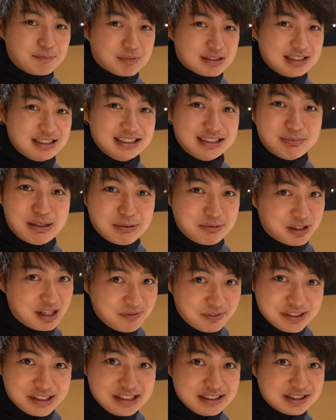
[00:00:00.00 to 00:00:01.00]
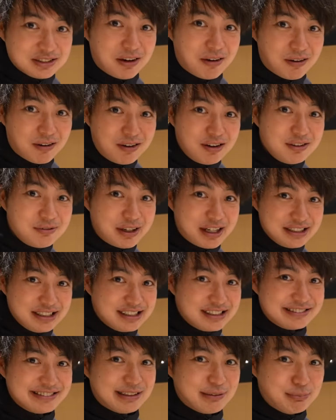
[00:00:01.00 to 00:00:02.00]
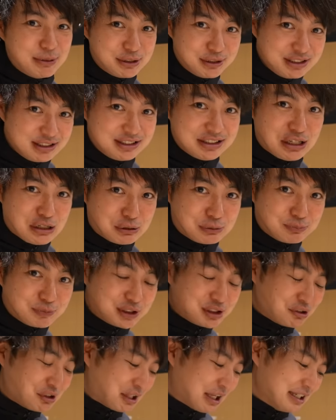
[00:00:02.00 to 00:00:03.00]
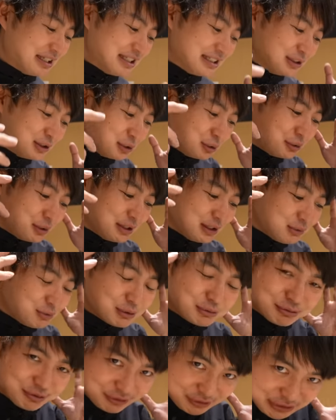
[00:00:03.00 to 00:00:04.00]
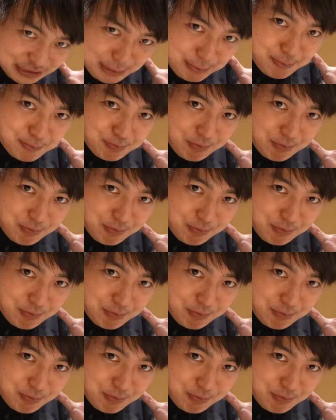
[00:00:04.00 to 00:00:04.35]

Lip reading: Since my family is already running the beauty salon, so I can do it for free.